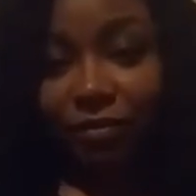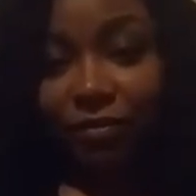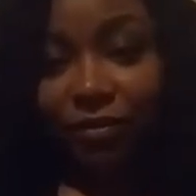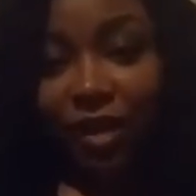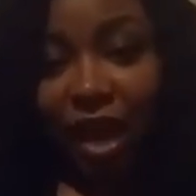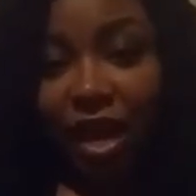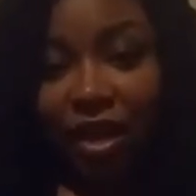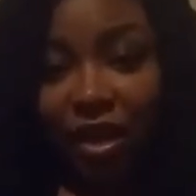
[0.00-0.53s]

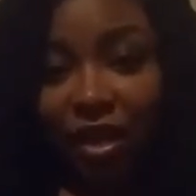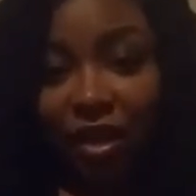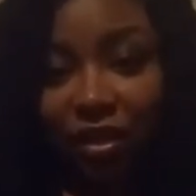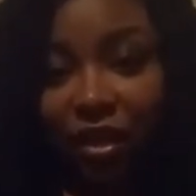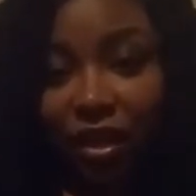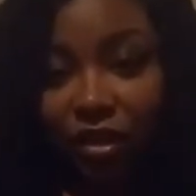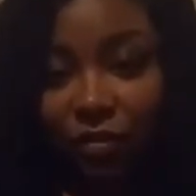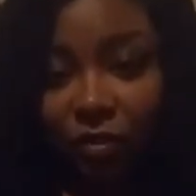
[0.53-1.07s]
Keith,
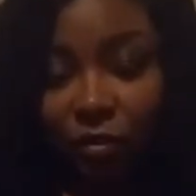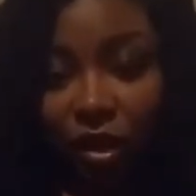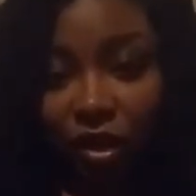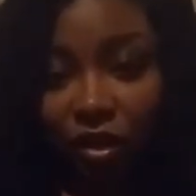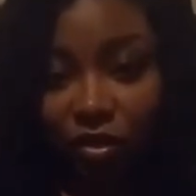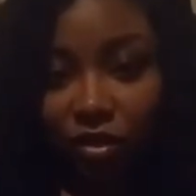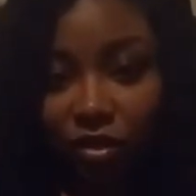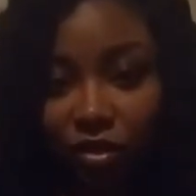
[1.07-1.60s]
thanks for
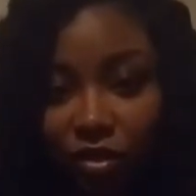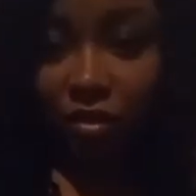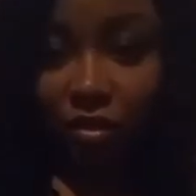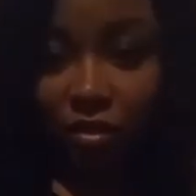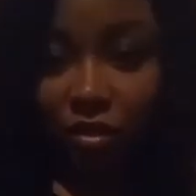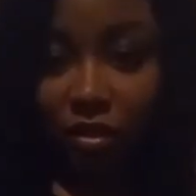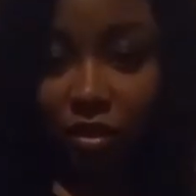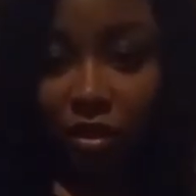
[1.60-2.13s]
watching.
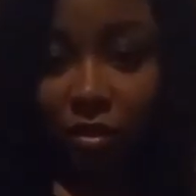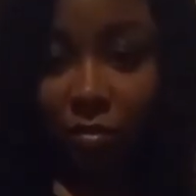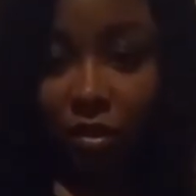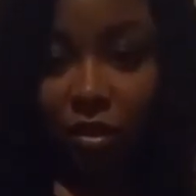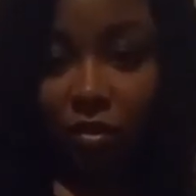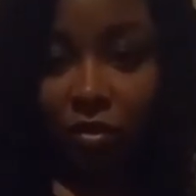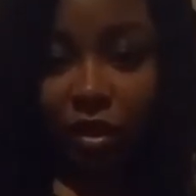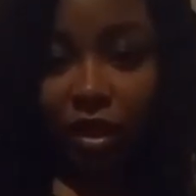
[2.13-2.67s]
Let me
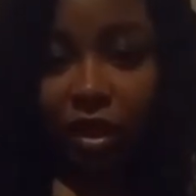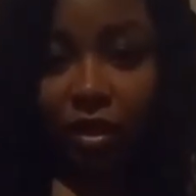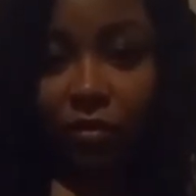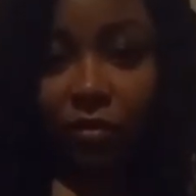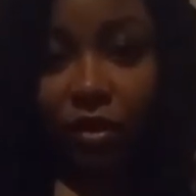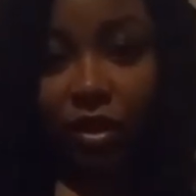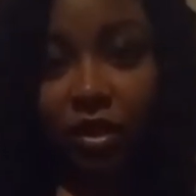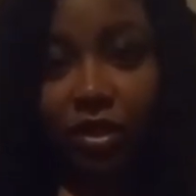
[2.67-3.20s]
go ahead and
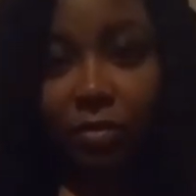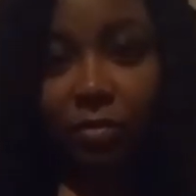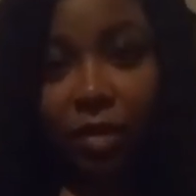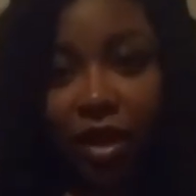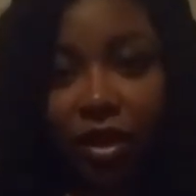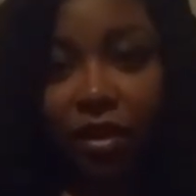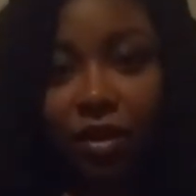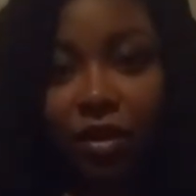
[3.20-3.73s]
run this
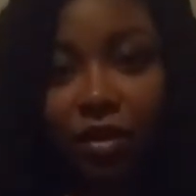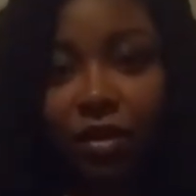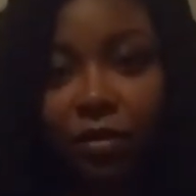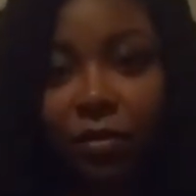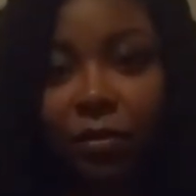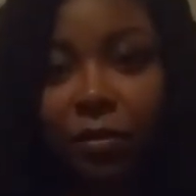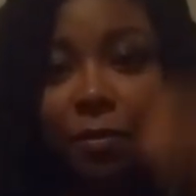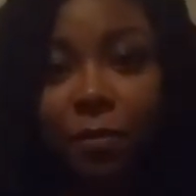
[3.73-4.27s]
back.
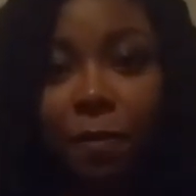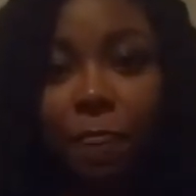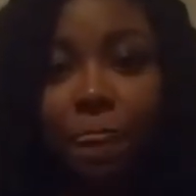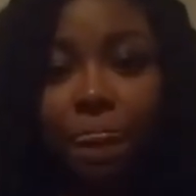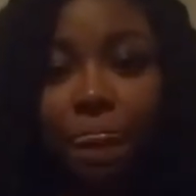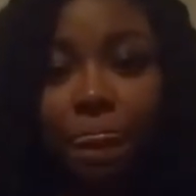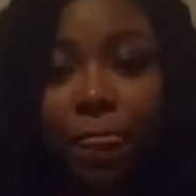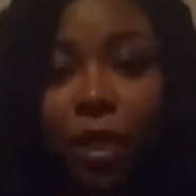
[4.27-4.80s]

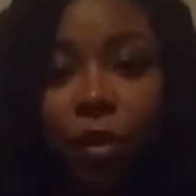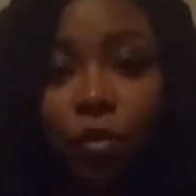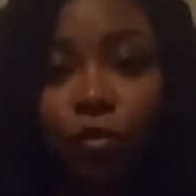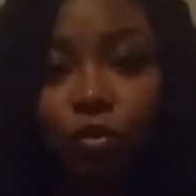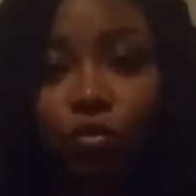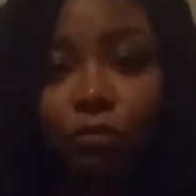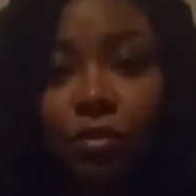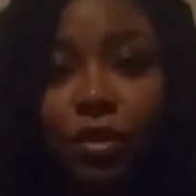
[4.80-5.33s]

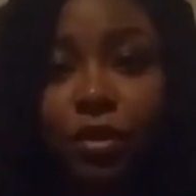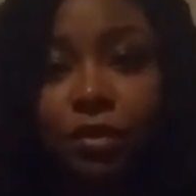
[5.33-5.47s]
Whoops.